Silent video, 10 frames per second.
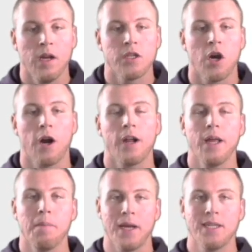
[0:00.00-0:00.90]

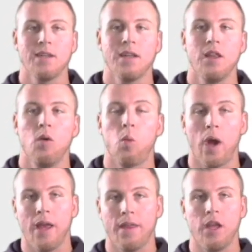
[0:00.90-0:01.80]
Targeting, basically the
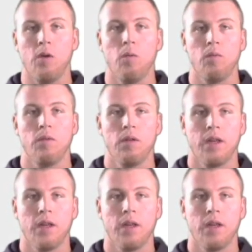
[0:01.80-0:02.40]
way that you